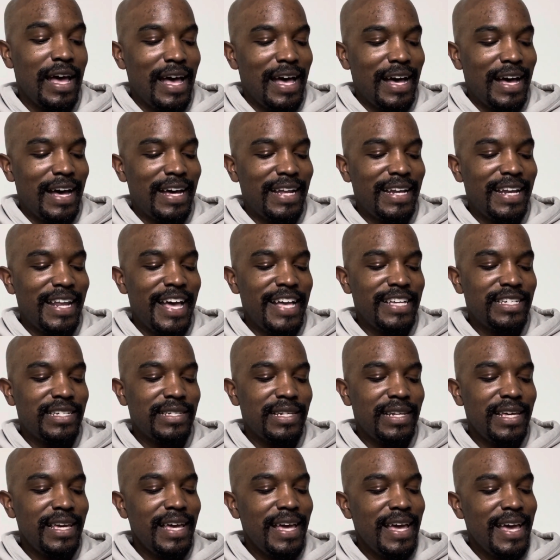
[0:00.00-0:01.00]

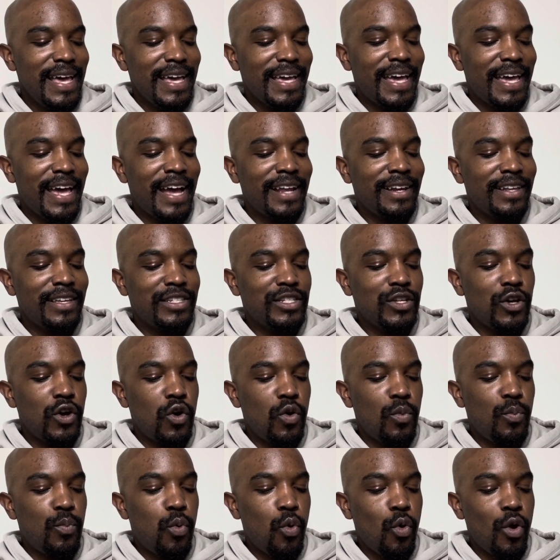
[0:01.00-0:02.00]
Allegedly, Kandi
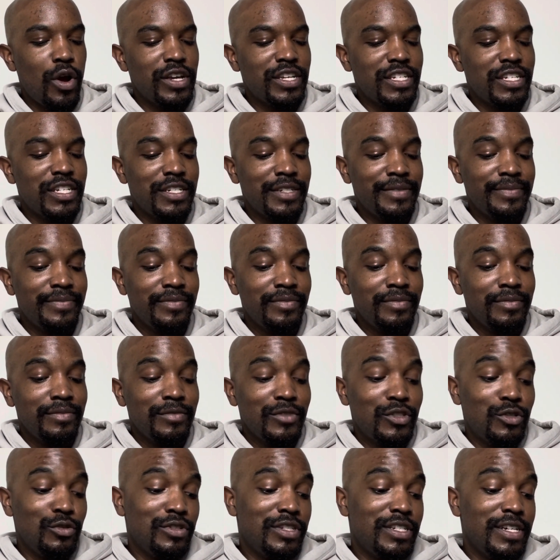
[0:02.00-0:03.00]
told Porsha
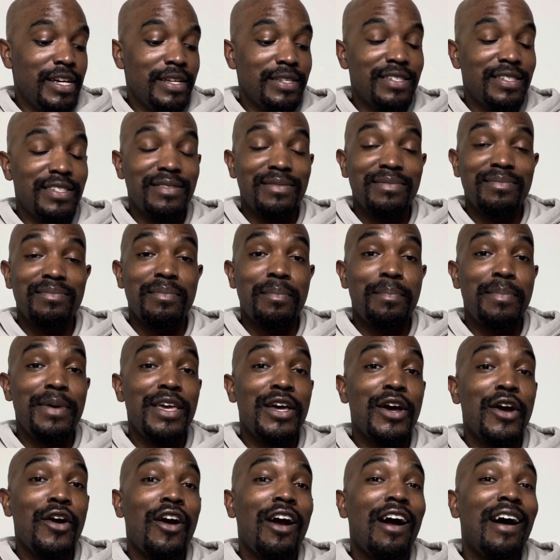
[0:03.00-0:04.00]
to just be
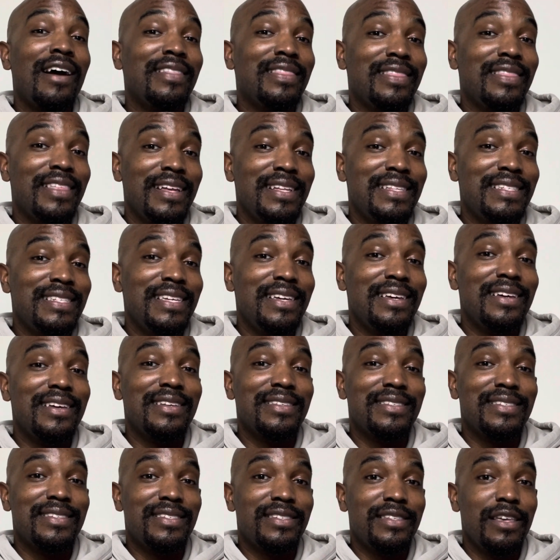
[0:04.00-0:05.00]
her
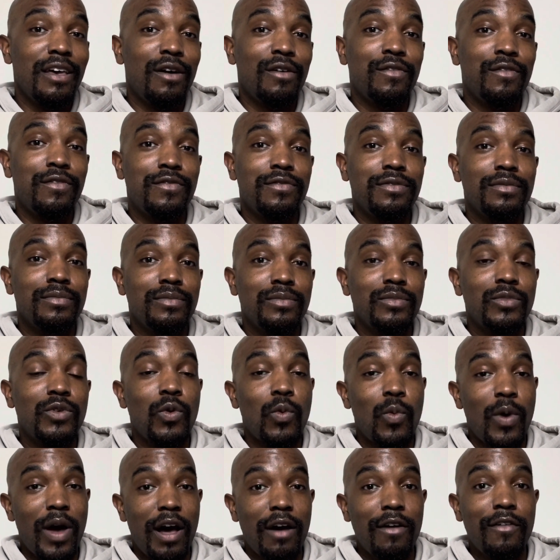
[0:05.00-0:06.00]
authentic self
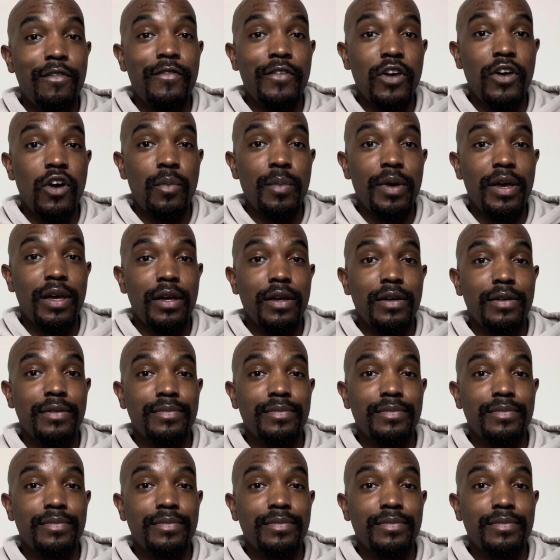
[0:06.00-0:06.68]
while filming.